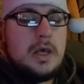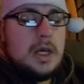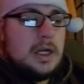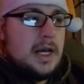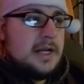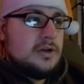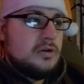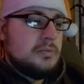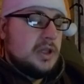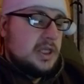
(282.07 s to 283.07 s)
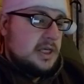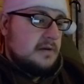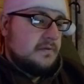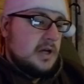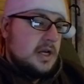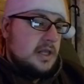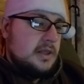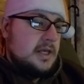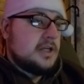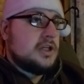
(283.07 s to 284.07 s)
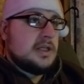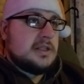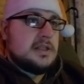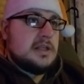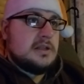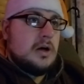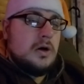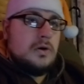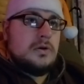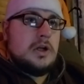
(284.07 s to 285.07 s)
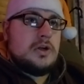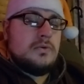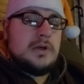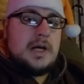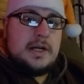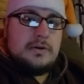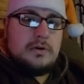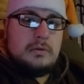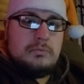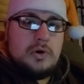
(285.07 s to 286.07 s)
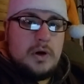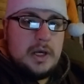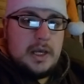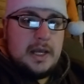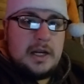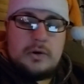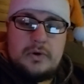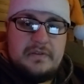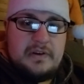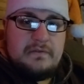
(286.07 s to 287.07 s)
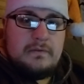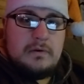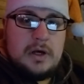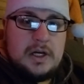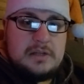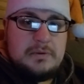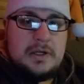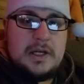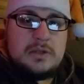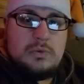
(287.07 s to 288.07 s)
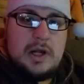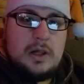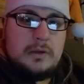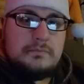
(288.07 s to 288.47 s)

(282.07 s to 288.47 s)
And I do believe that justice is owed to a nine year old boy and a grieving husband as well.